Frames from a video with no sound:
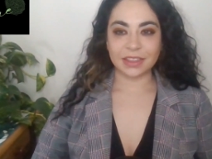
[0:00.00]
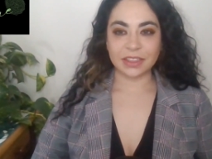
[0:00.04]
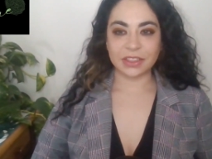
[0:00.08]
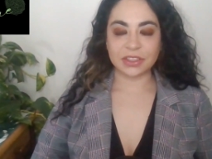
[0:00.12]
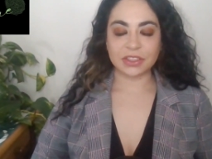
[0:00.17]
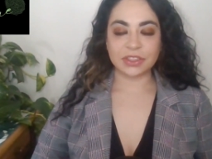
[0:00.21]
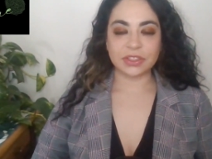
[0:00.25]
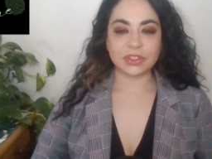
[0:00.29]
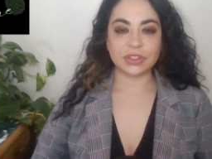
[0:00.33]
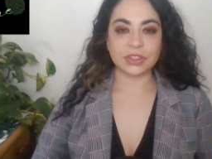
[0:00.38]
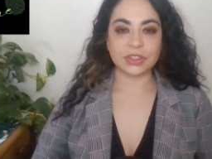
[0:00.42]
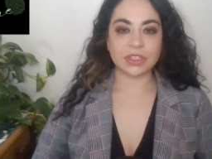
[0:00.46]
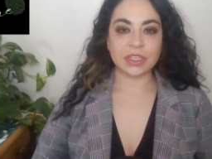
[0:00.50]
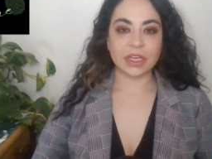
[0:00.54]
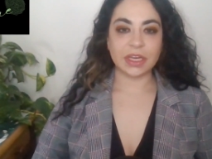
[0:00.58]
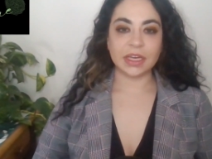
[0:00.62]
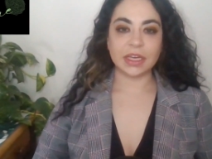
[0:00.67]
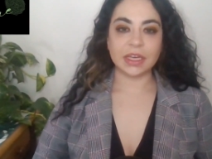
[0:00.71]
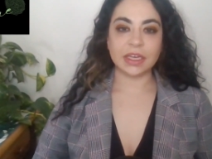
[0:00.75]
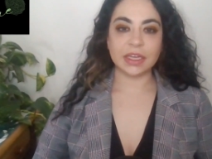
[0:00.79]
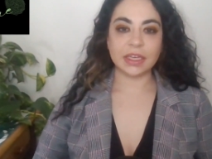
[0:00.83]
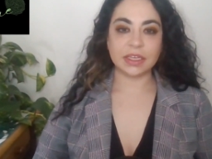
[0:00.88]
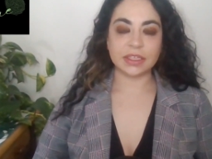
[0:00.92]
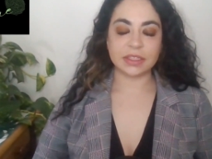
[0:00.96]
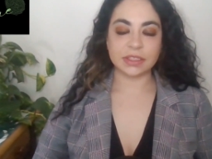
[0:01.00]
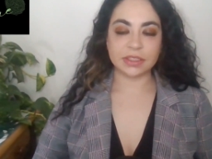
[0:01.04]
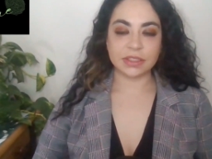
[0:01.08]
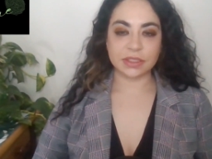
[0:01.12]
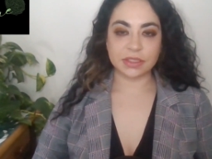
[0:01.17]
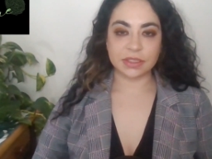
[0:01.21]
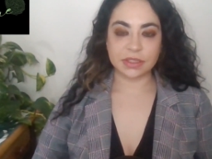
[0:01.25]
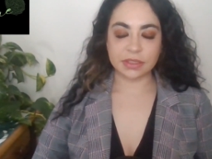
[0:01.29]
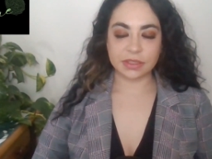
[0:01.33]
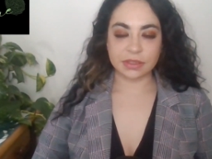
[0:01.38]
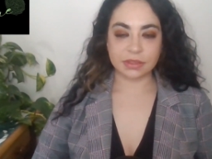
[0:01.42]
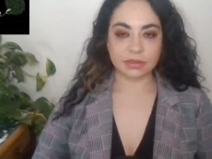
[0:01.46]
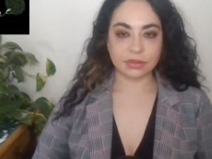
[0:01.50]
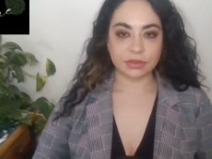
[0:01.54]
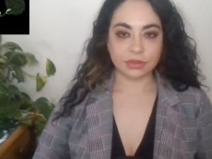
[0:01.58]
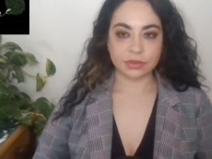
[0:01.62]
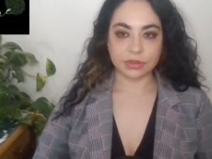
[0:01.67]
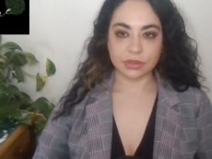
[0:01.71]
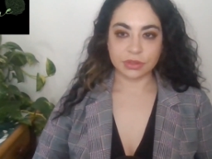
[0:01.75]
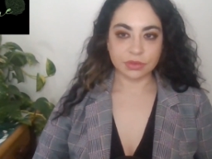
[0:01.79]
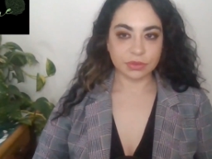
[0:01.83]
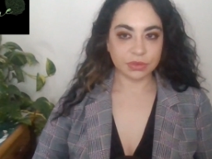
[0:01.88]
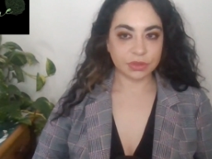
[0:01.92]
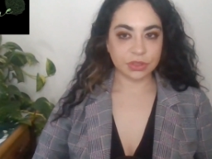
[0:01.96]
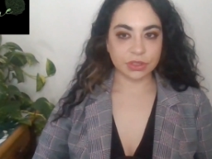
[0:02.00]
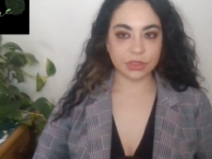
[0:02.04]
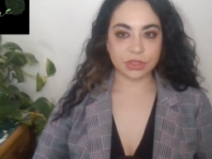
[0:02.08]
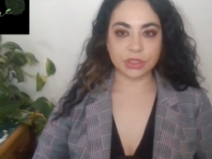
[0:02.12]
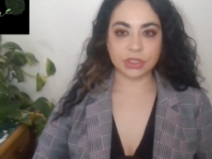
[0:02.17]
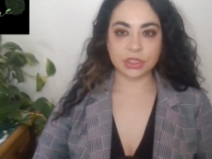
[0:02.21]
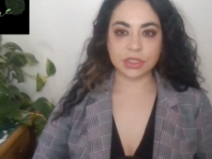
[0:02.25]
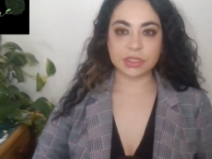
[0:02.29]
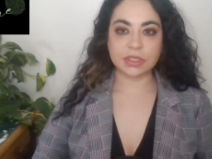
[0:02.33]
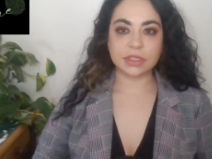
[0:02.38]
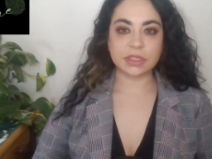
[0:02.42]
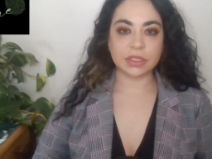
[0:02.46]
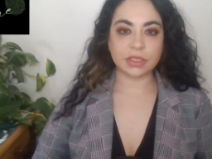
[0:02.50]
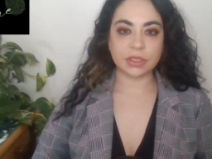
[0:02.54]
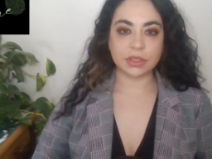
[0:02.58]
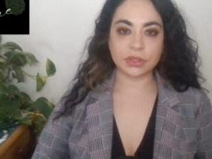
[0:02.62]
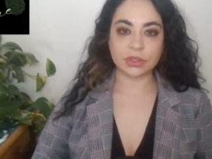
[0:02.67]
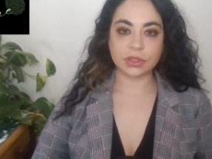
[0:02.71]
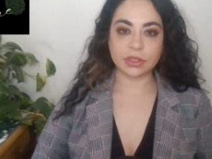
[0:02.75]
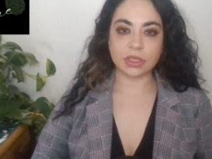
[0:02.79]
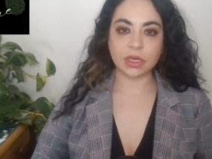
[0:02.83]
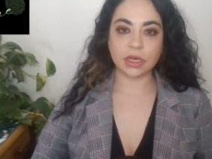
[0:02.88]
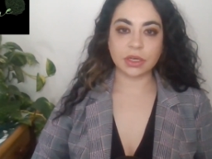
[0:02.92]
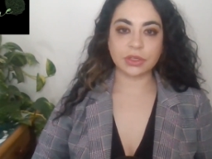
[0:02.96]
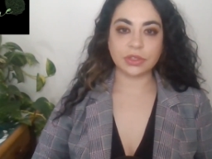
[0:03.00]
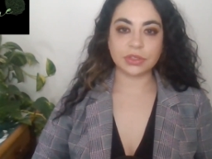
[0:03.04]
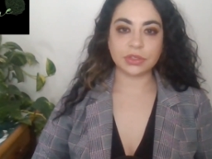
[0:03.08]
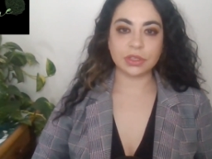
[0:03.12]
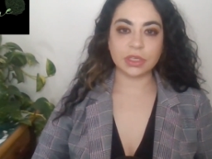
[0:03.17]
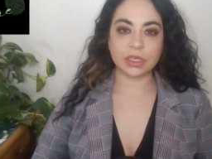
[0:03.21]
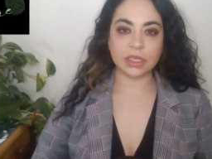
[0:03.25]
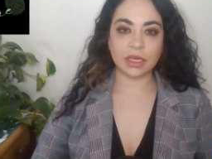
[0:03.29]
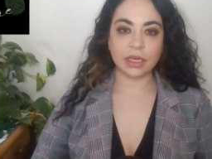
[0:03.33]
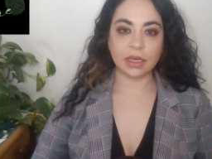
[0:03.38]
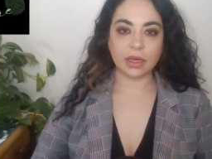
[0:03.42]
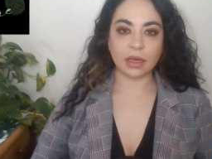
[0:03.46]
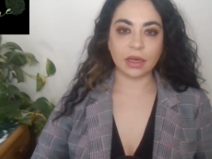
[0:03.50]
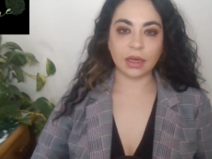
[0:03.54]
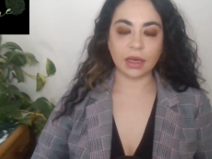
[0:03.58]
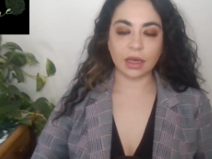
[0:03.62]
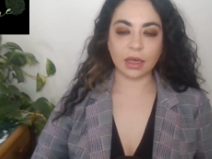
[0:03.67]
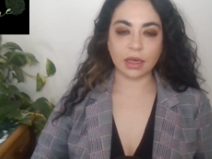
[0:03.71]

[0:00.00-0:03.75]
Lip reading: Today is just introductory.